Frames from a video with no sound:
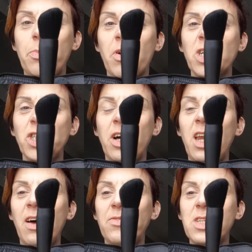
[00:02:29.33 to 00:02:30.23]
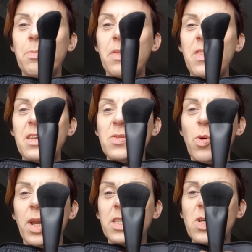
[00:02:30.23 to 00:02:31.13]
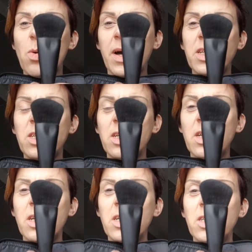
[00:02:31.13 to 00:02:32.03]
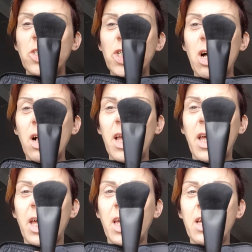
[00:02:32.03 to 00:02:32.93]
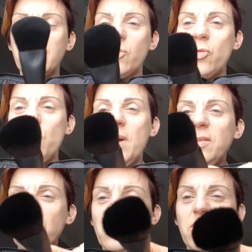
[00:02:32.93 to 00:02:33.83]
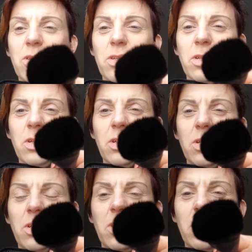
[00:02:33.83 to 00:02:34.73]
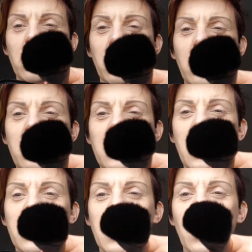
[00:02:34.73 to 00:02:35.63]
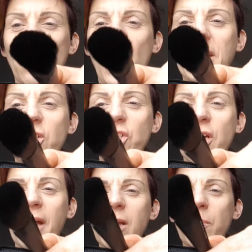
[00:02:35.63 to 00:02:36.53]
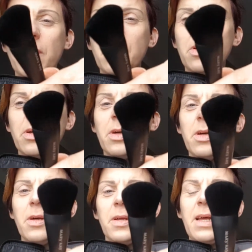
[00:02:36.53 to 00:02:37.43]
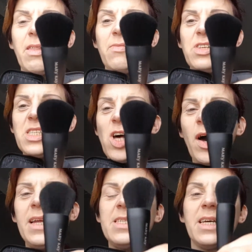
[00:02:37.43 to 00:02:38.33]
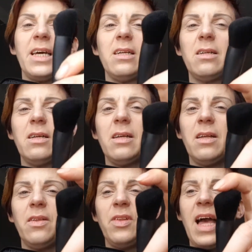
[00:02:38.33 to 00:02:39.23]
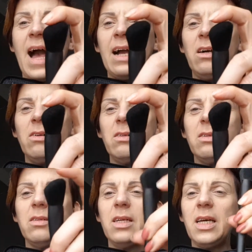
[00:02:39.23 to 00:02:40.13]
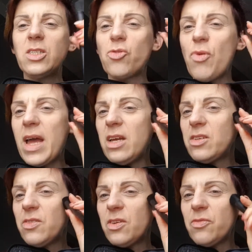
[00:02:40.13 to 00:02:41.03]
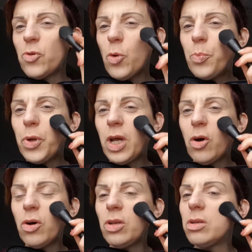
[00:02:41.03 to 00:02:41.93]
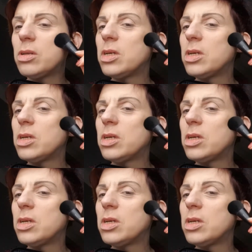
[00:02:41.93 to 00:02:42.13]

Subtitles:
brush and I loved it, but this one is quite chunky. It's almost, can you see, it's like a wedge shape. Now they've designed it, the angle is great for putting on